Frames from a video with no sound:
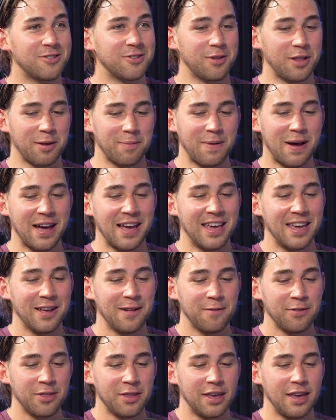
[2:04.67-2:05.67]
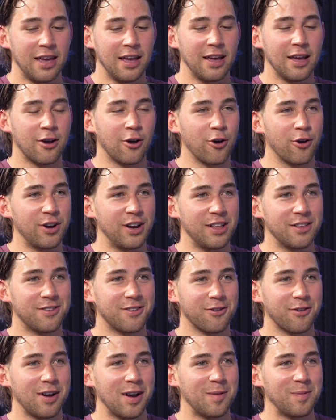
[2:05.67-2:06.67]
So like my current
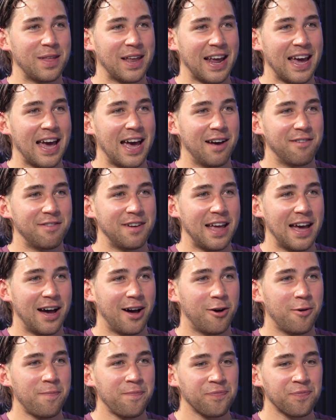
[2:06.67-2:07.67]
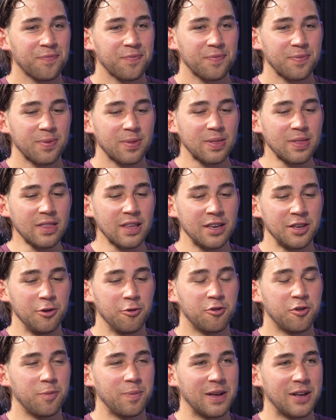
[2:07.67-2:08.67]
Instagram that I have now
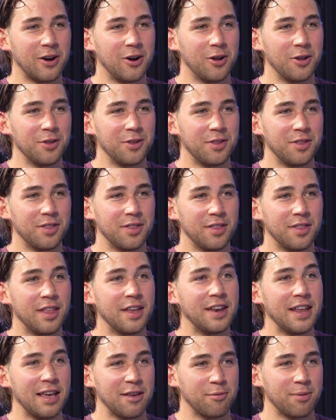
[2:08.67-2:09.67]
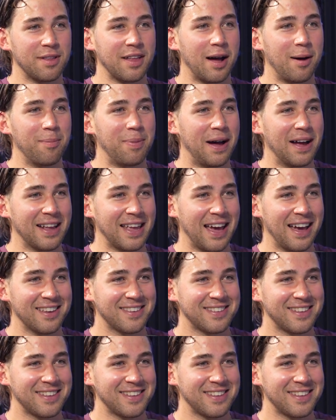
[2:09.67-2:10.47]
used to be called the Days with Dom podcast.